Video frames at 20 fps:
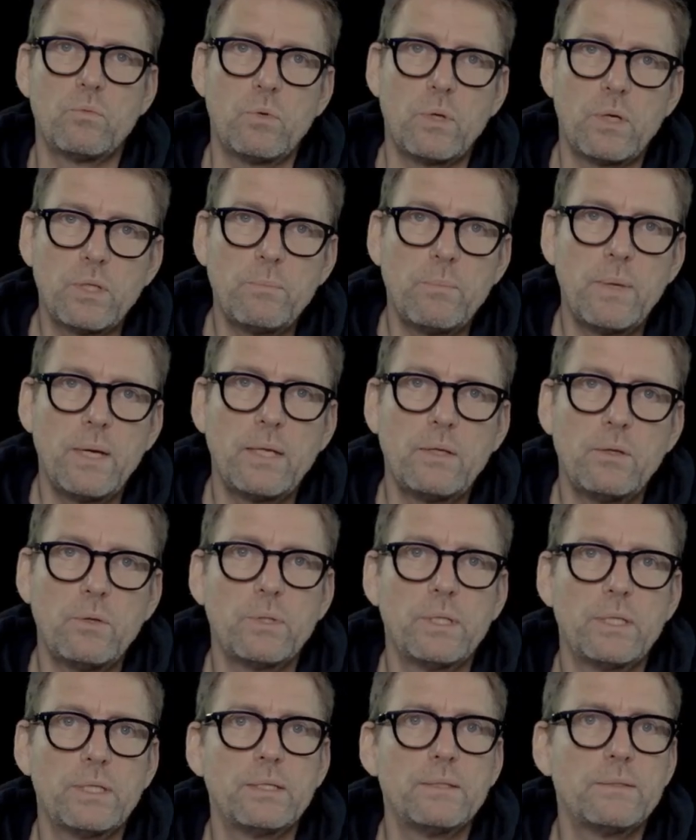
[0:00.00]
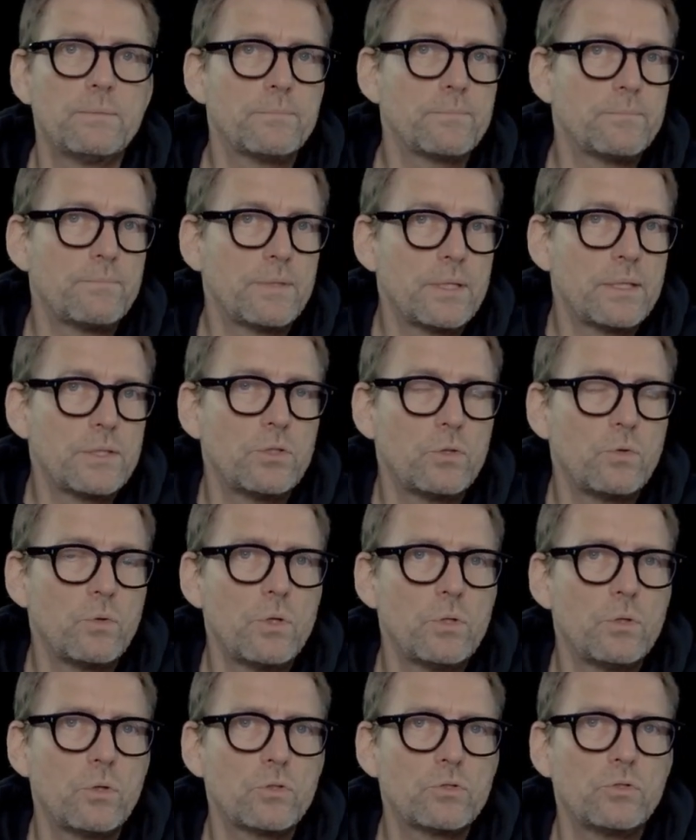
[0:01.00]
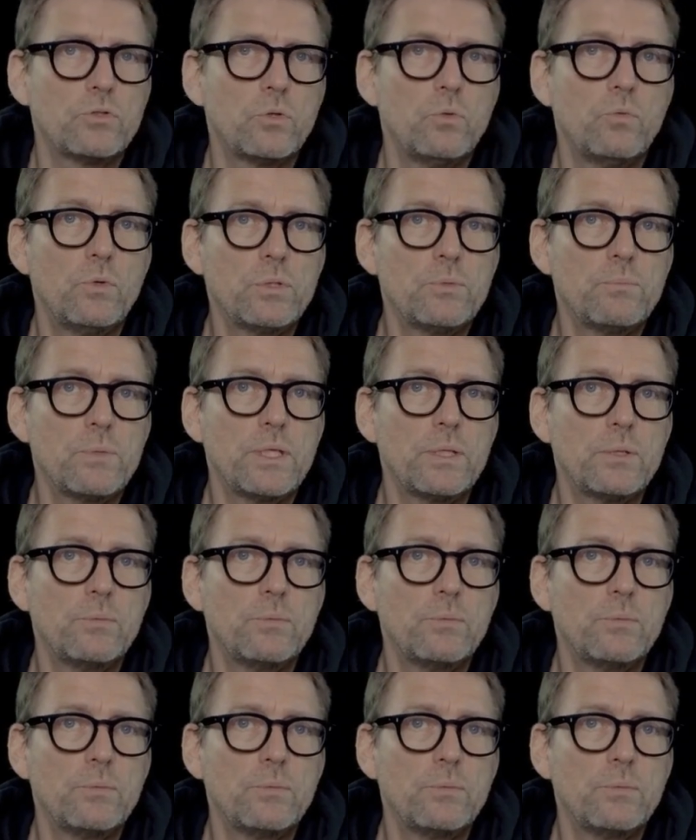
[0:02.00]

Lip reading: work manually, as you are used to with many